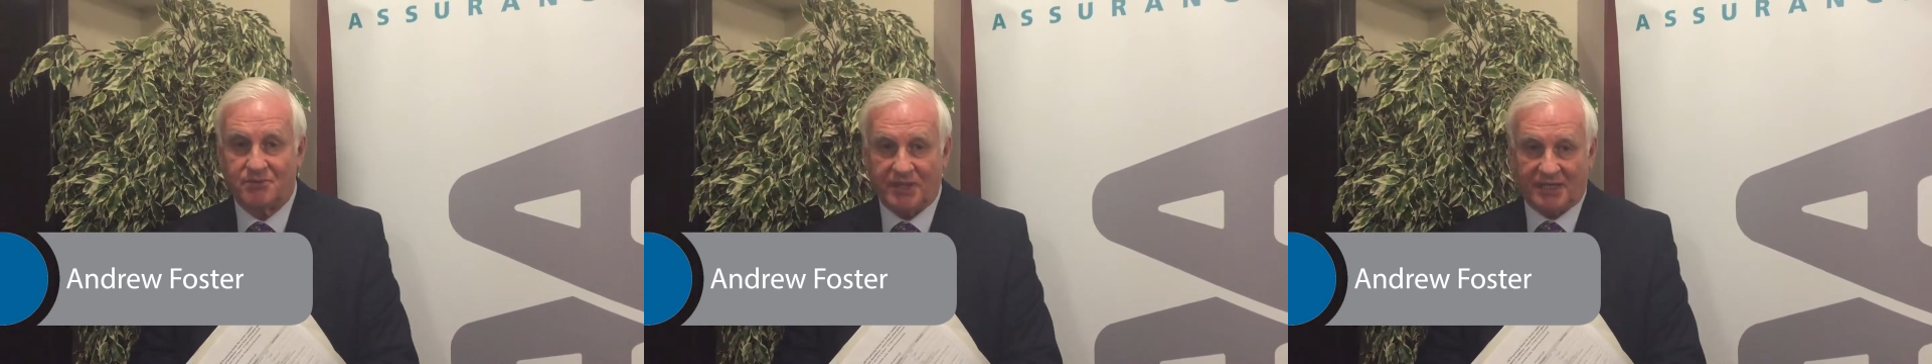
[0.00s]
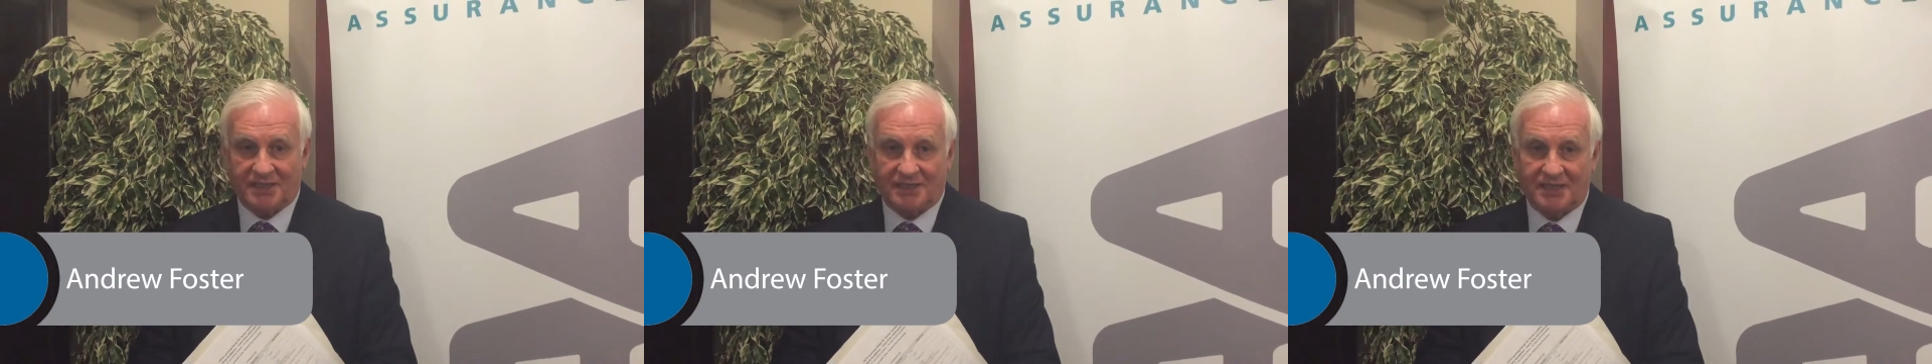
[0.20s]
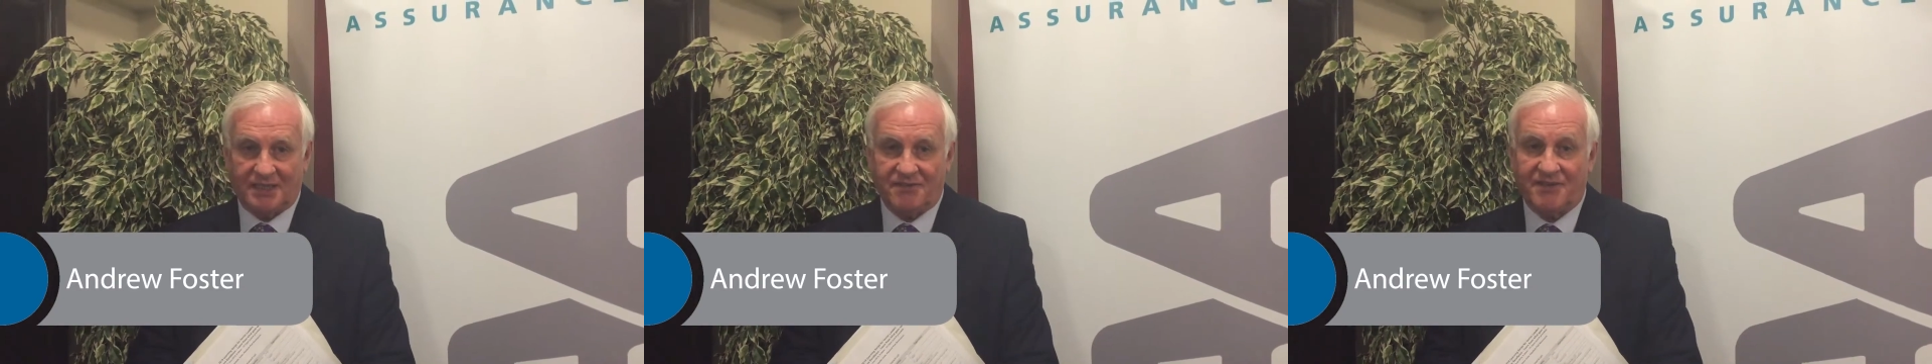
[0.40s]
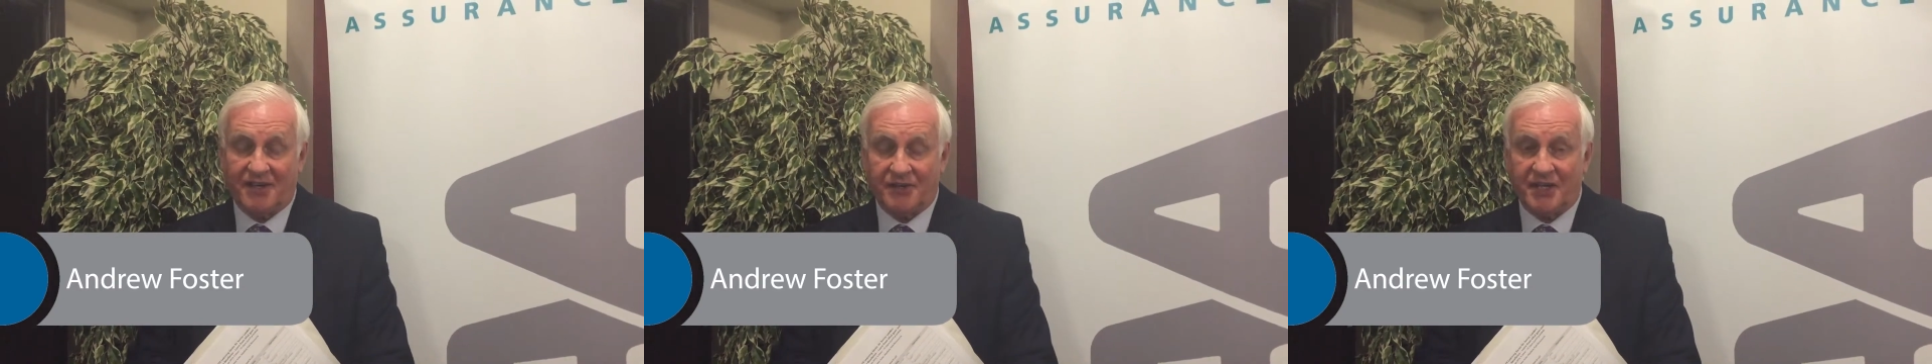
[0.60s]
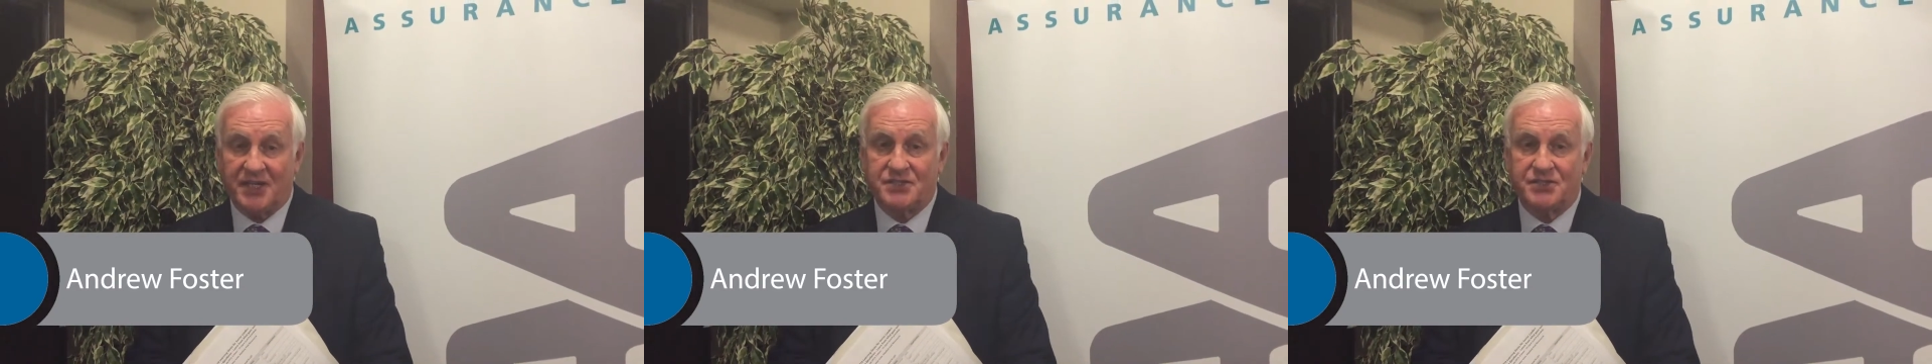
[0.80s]
Wigan and Leigh
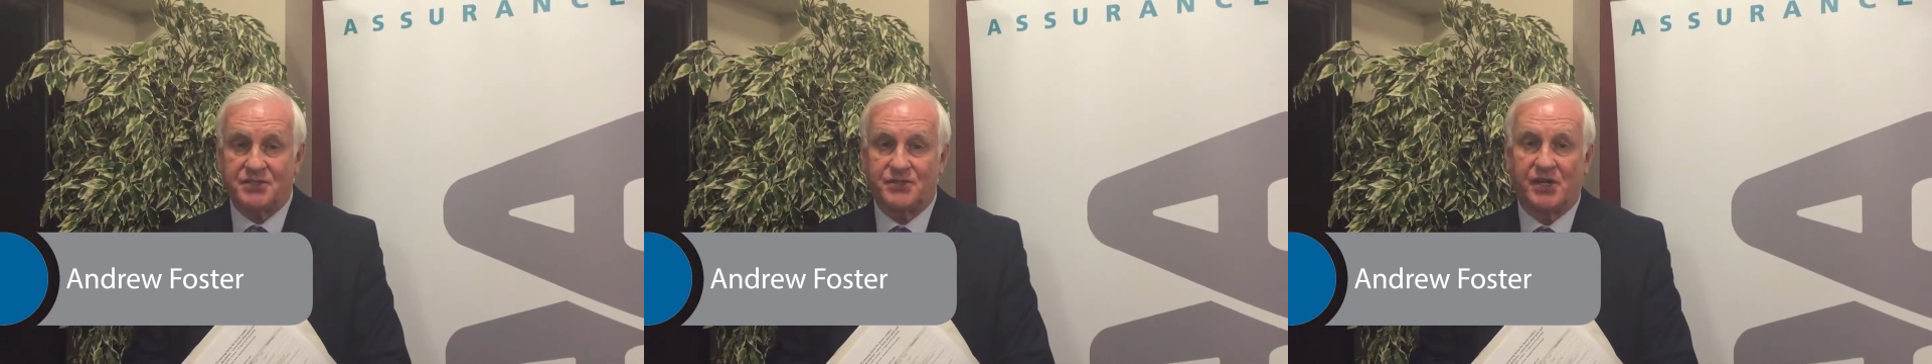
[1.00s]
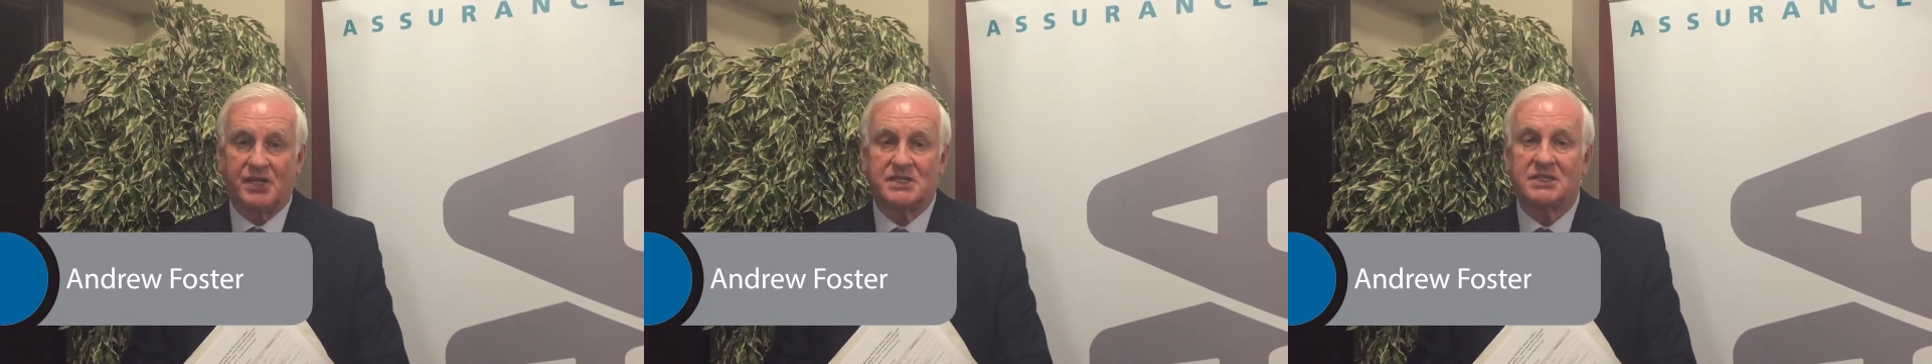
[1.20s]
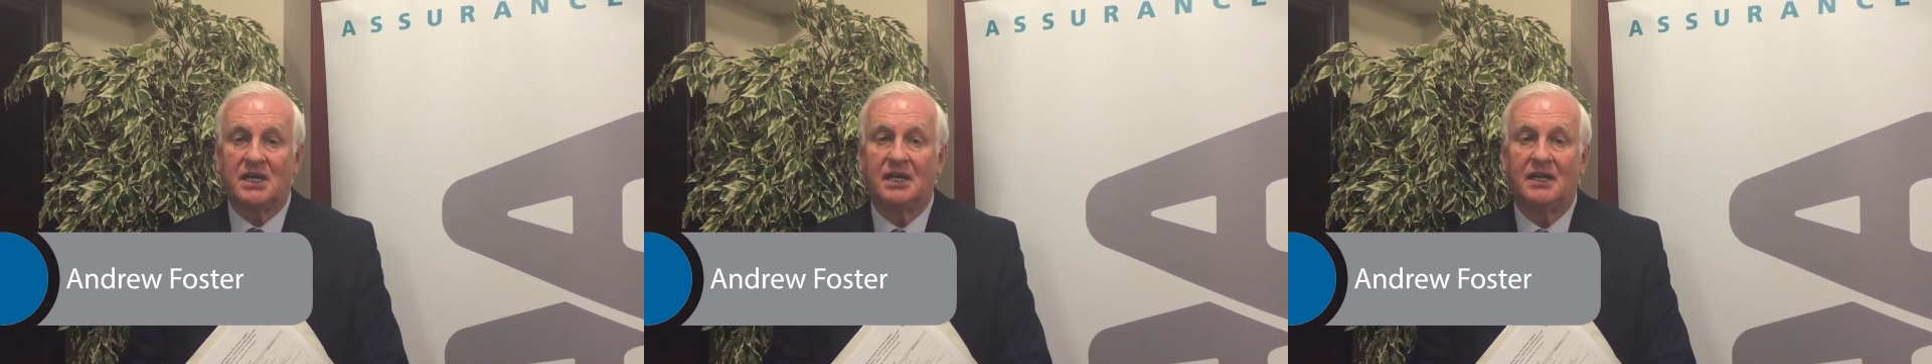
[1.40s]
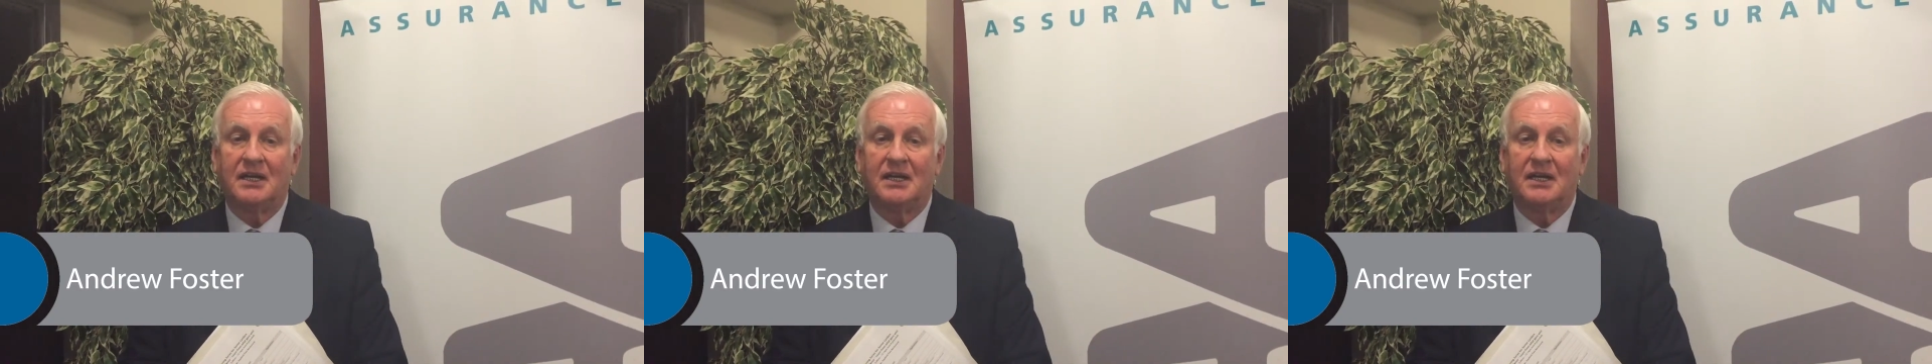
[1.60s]
Foundation Trust,